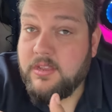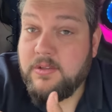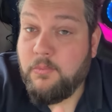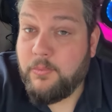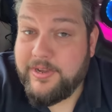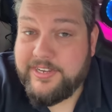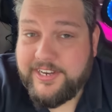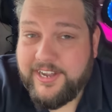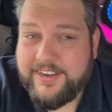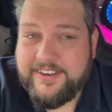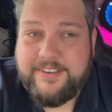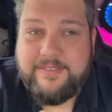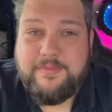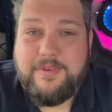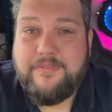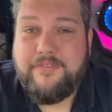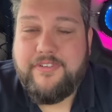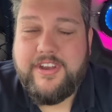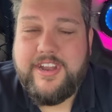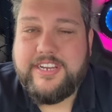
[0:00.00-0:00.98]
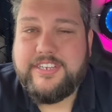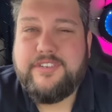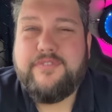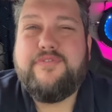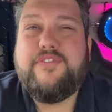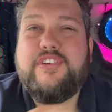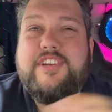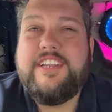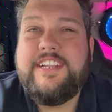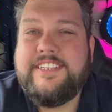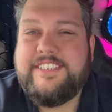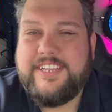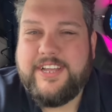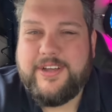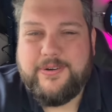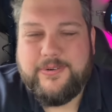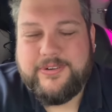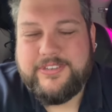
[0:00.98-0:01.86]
we're done. We're finished. Finito.